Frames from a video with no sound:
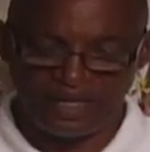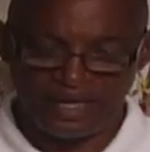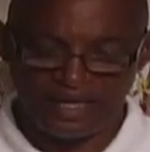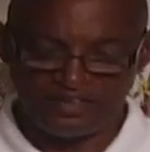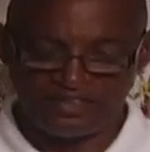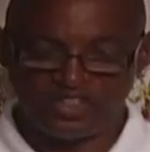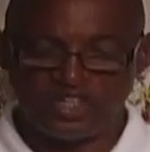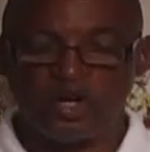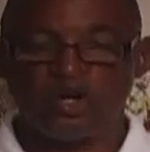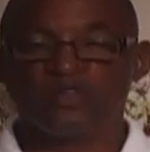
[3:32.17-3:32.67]

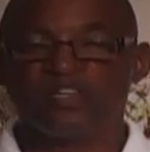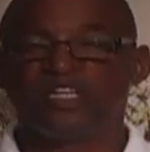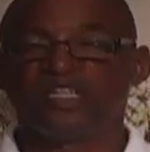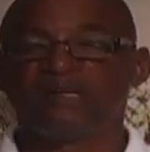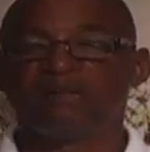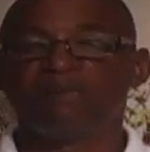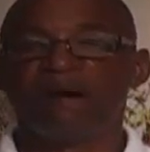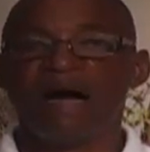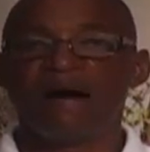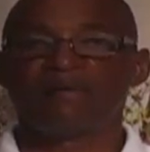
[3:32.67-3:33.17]
And so
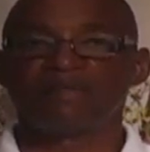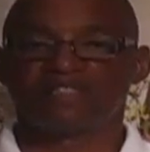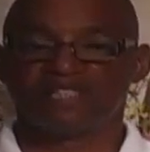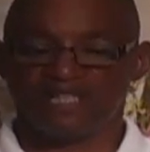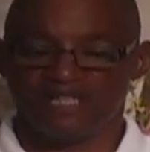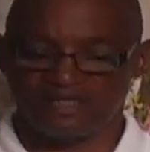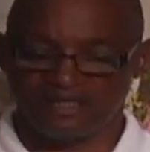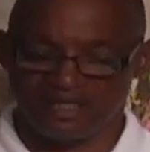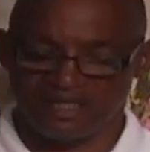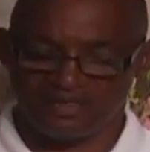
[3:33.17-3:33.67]
then, the Bible
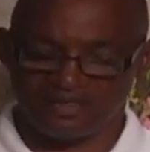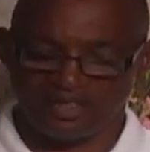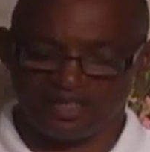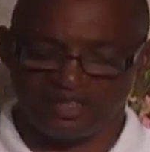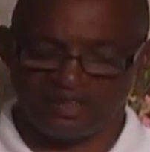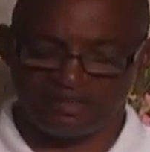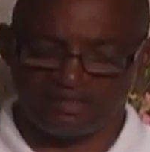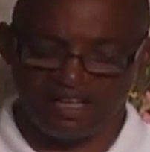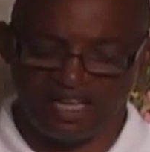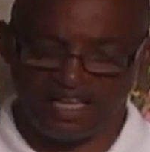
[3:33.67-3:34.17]
tells us
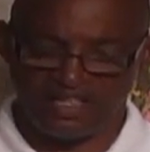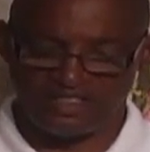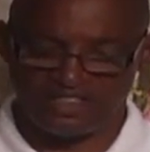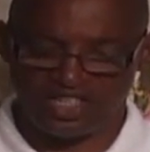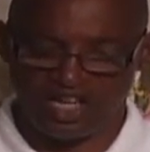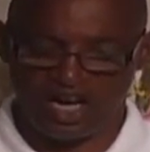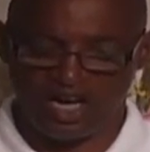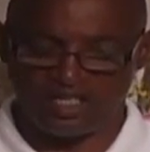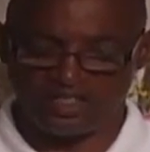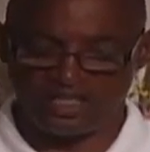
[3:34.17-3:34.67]
in, in
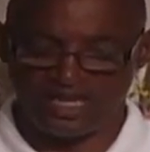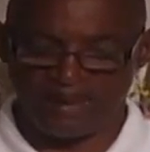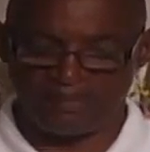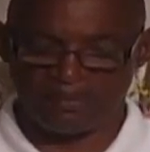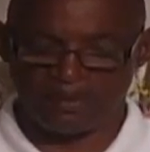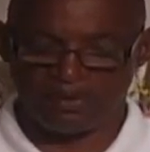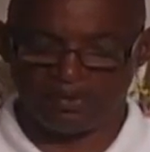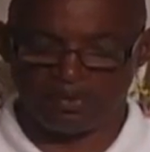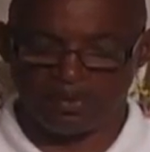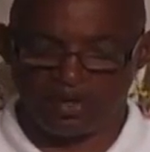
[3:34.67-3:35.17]
John
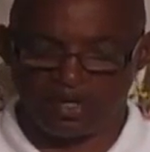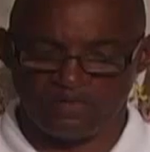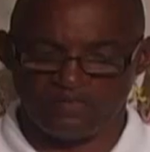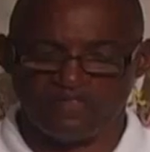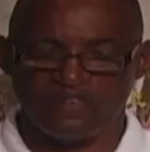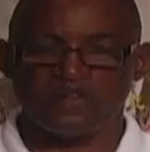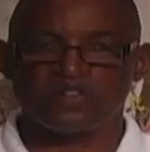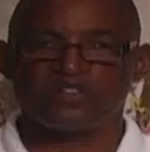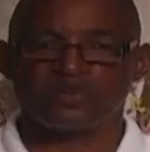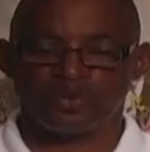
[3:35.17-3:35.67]
chapter
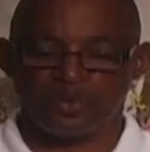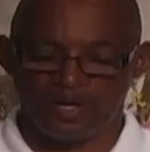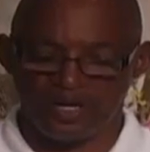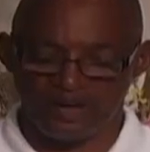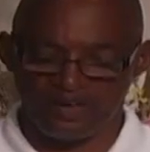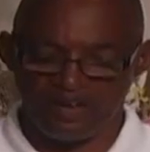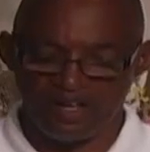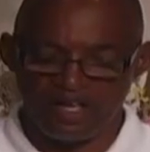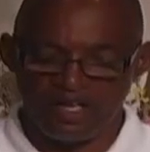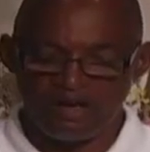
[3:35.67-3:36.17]
1, verse
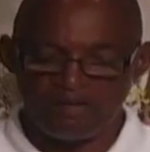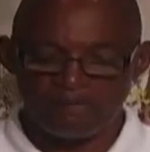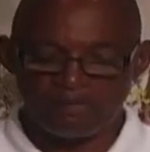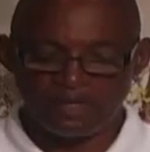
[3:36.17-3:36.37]
12,